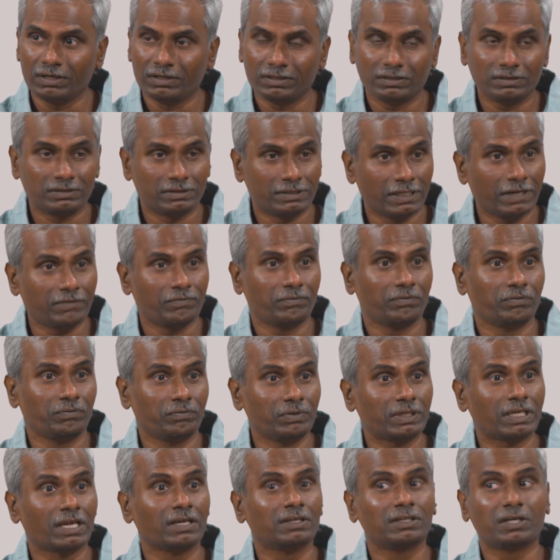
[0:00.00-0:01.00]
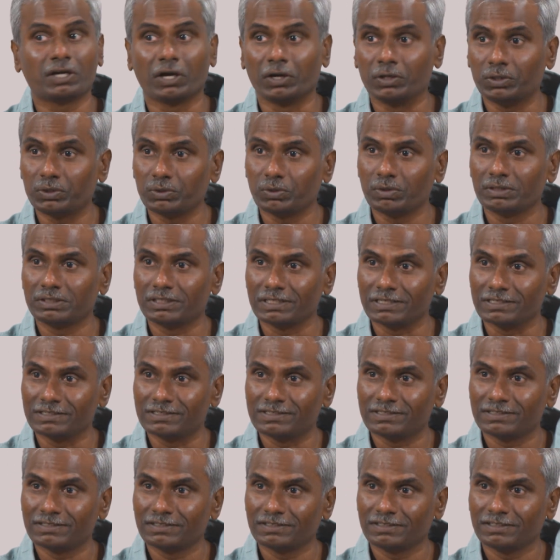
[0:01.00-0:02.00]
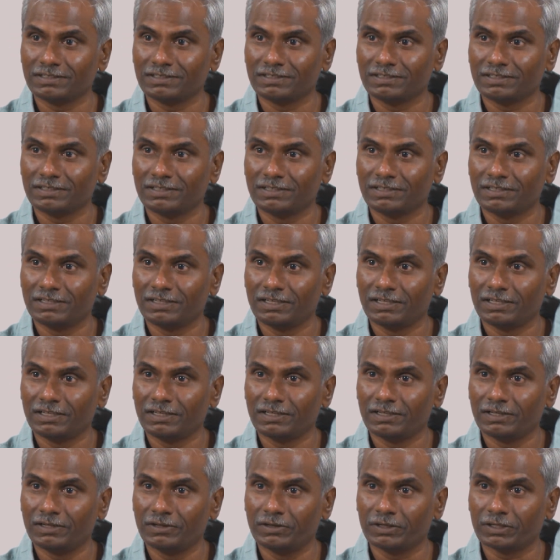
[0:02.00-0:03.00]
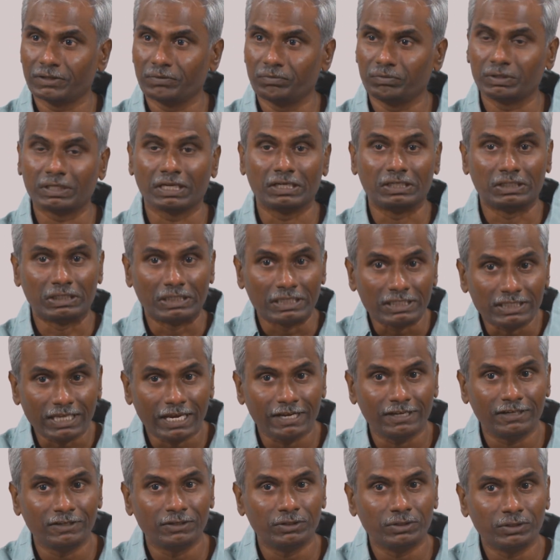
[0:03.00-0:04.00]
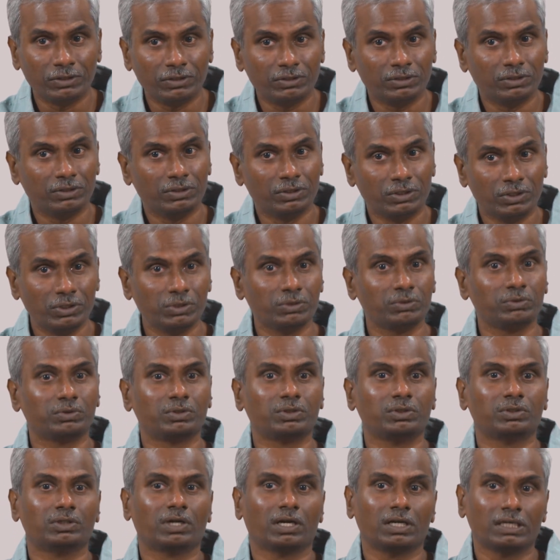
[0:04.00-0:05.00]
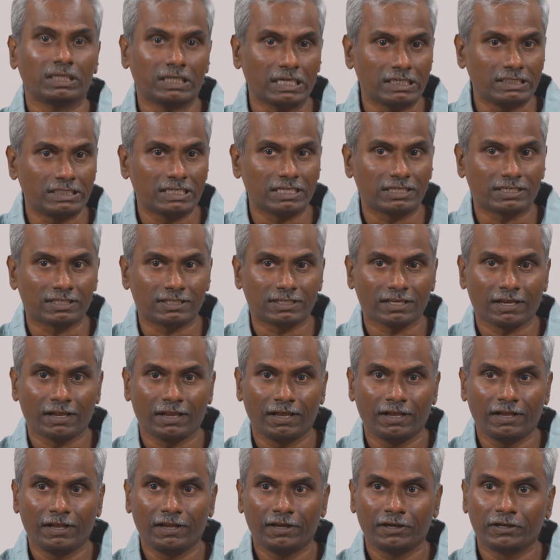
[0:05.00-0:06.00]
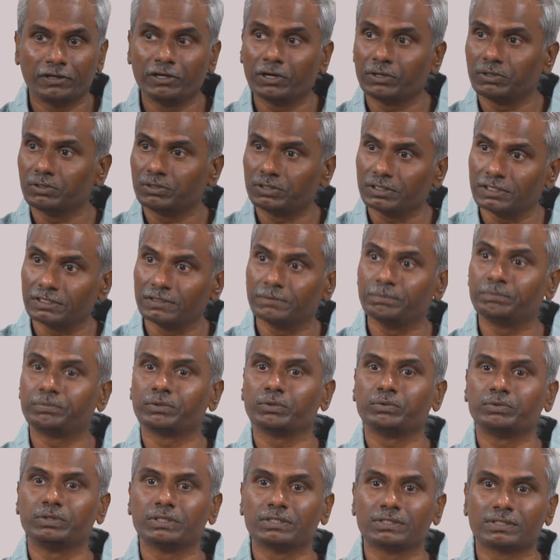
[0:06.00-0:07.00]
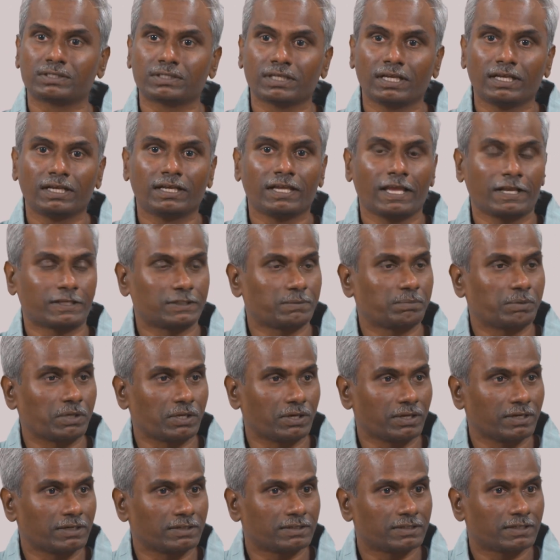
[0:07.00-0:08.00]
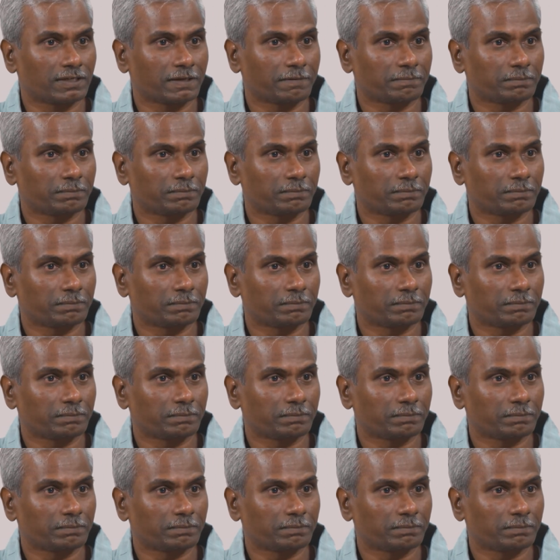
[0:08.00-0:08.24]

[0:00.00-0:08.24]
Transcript: that we can control things. Okay. We can design new gadgets in order to improve this experience.